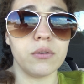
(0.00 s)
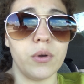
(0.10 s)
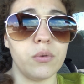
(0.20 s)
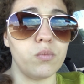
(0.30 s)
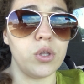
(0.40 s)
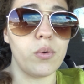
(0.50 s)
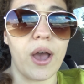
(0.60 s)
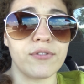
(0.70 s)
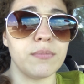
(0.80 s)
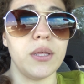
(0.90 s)
when you
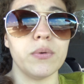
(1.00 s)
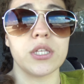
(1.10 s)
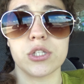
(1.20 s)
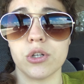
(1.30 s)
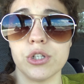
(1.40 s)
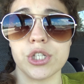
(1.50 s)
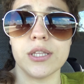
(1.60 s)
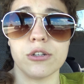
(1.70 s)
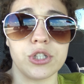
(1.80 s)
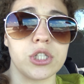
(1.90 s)
have to meet with a
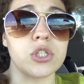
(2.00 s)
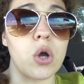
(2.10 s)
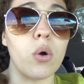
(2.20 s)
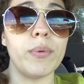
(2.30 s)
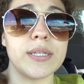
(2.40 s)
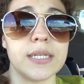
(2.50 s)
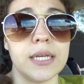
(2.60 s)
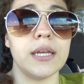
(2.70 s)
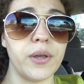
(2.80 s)
surgeon. They're just so busy.